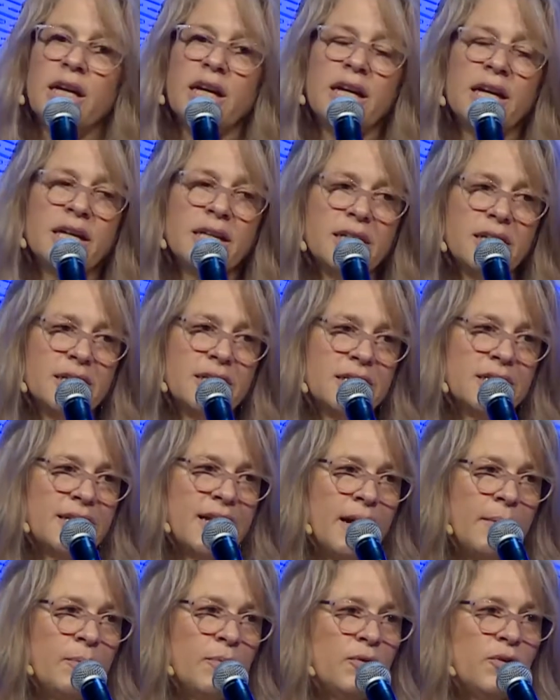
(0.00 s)
into
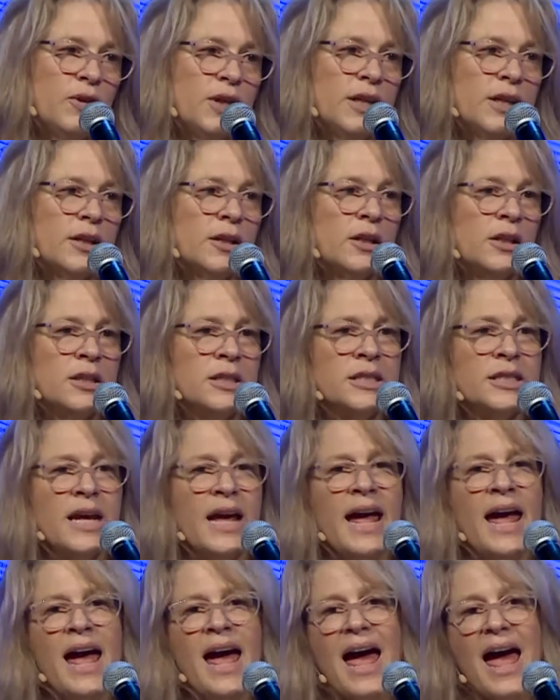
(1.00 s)
STEM fields.
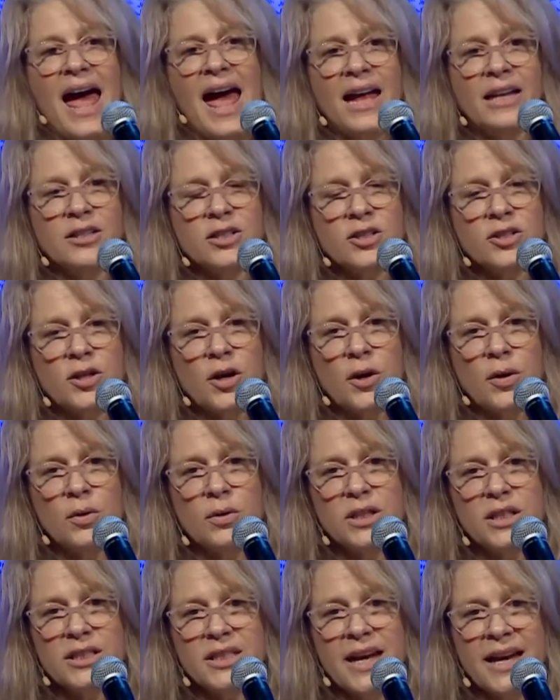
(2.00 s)
And so
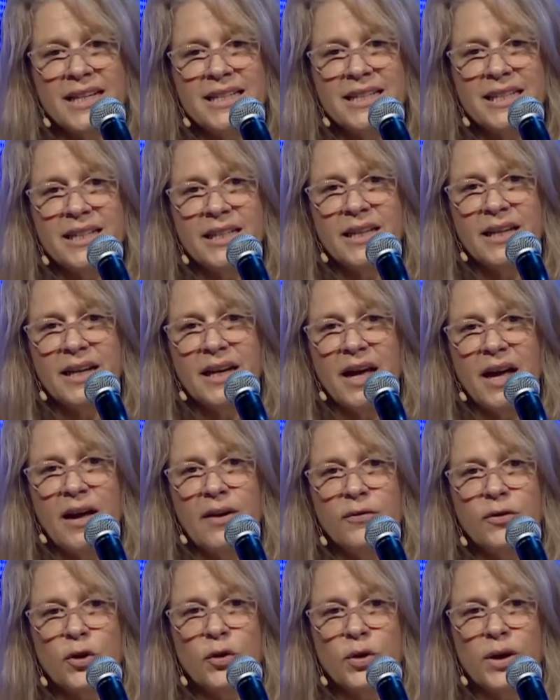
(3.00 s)
this idea
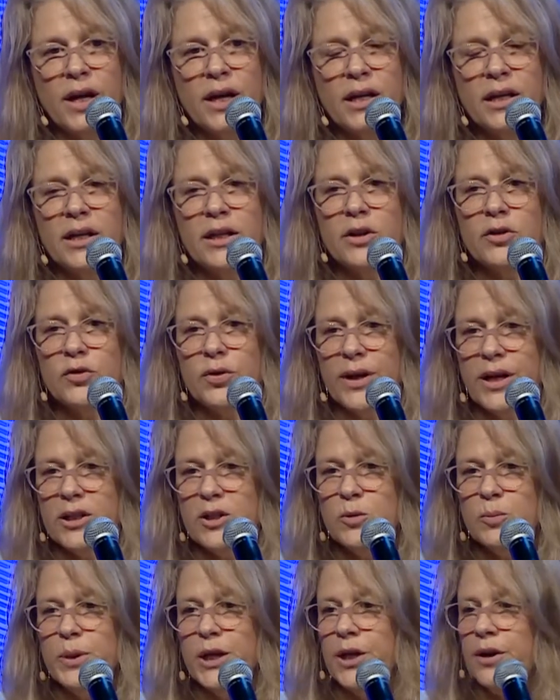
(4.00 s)
of creating
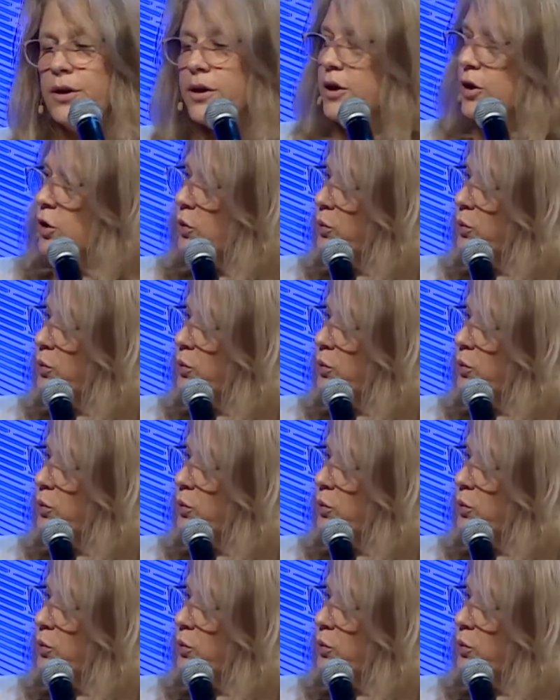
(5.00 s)
transparent